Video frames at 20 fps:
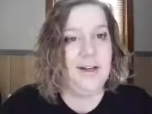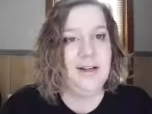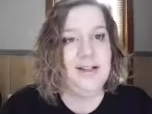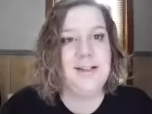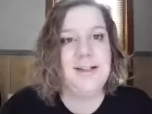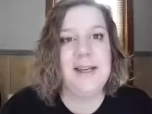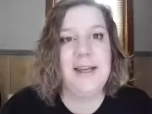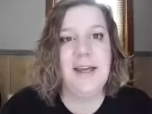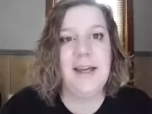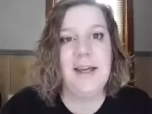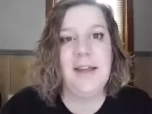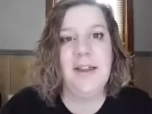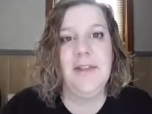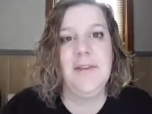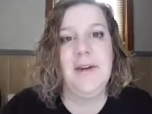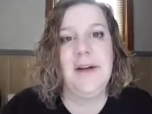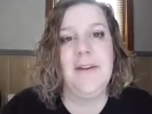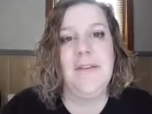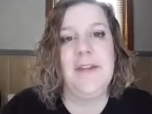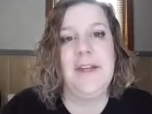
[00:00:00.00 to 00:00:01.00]
stinking
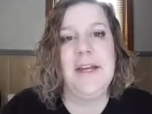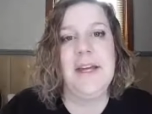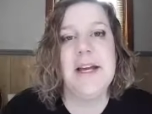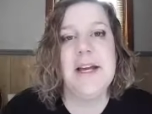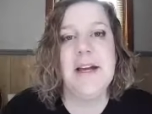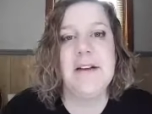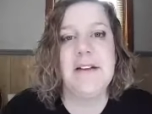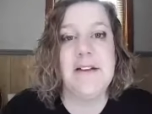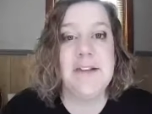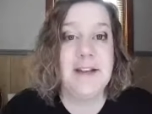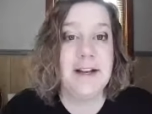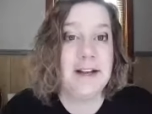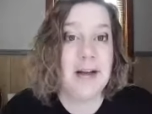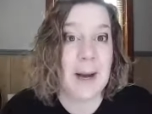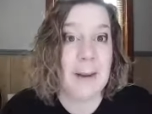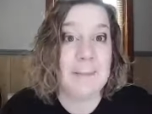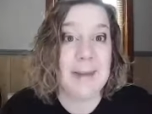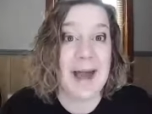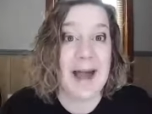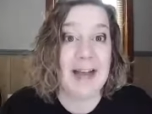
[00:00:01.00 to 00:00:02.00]
throughout the year, and then they
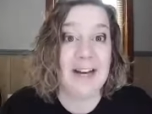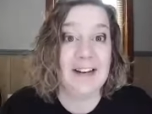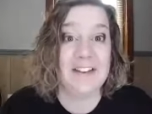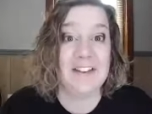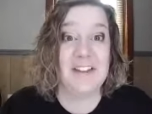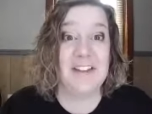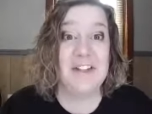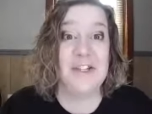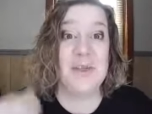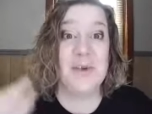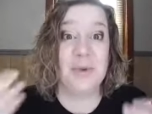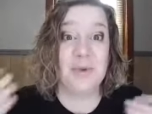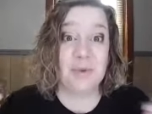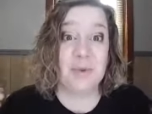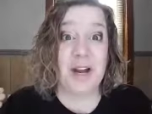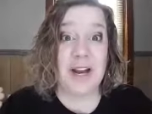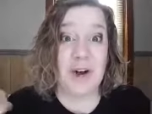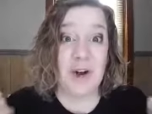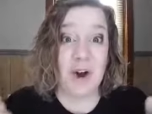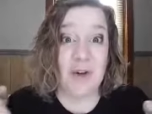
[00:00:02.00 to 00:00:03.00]
come back, and then they do
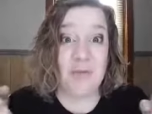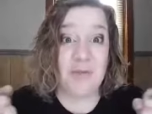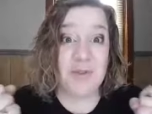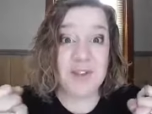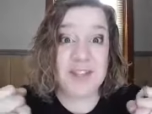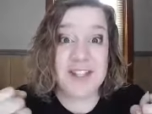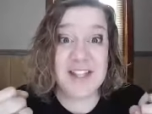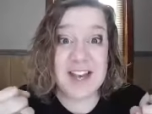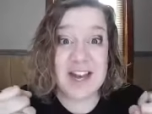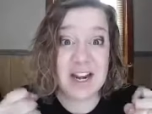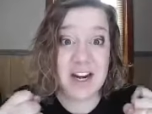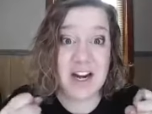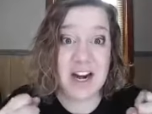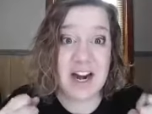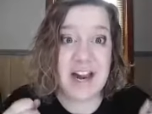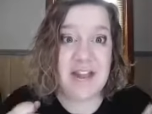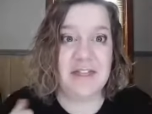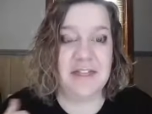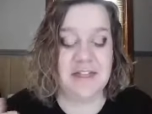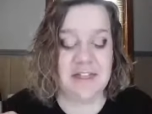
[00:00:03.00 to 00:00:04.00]
great almost there,
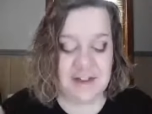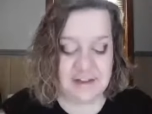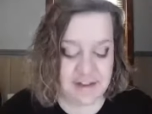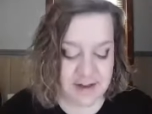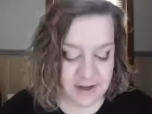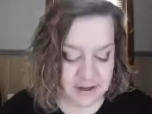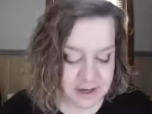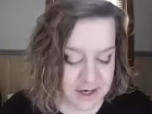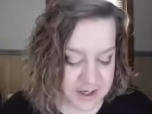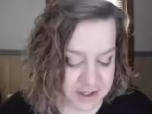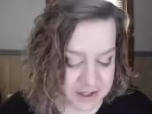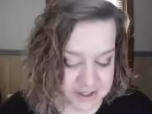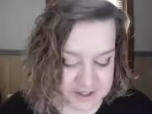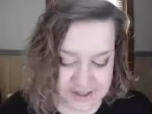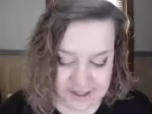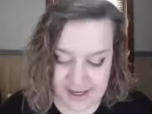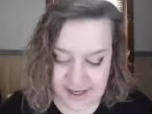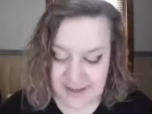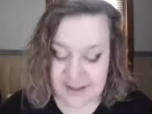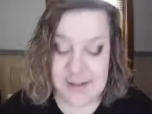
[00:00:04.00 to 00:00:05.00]
and then they crush us
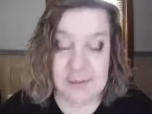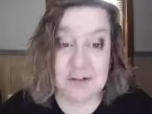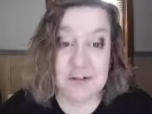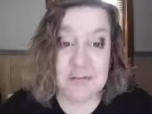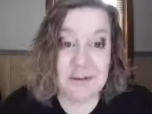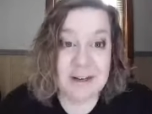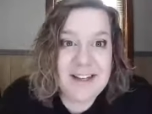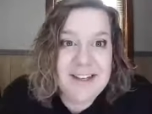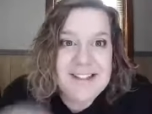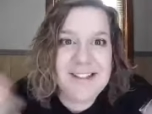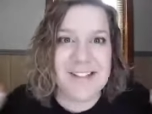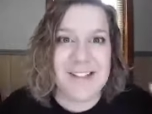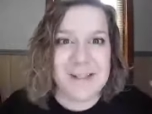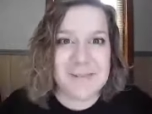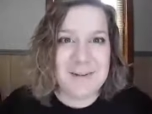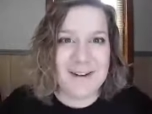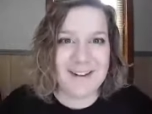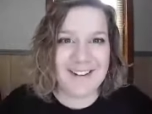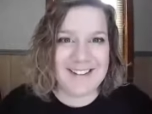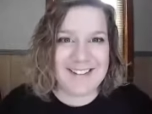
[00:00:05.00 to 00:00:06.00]
again. So we might get to
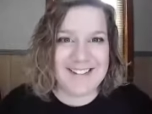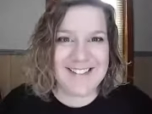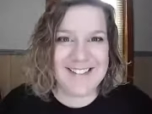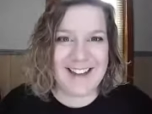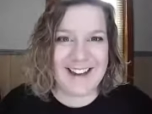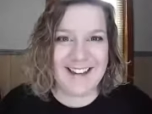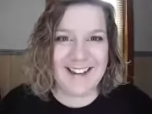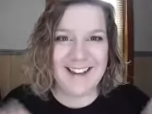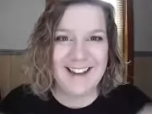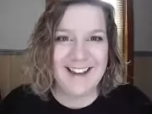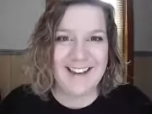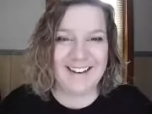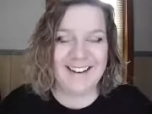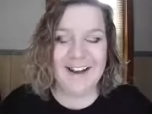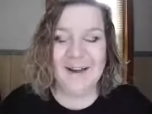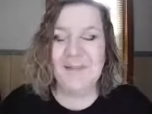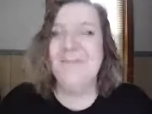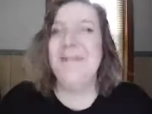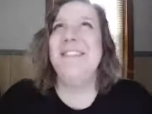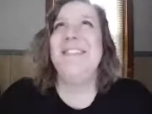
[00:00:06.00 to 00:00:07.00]
experience that again.
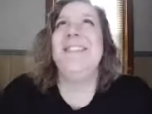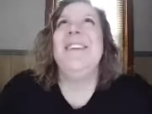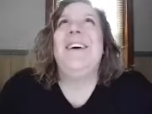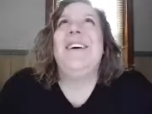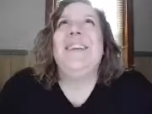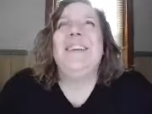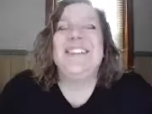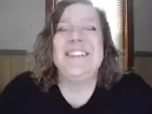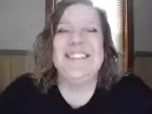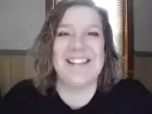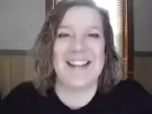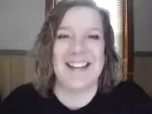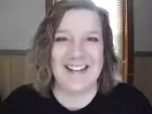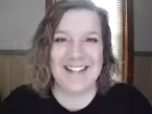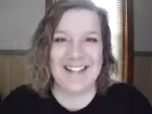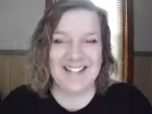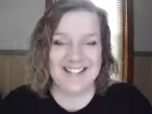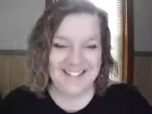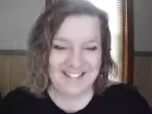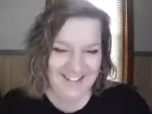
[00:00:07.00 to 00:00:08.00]
I'm so
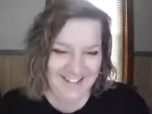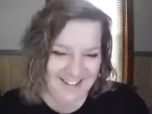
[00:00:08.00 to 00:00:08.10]
excited.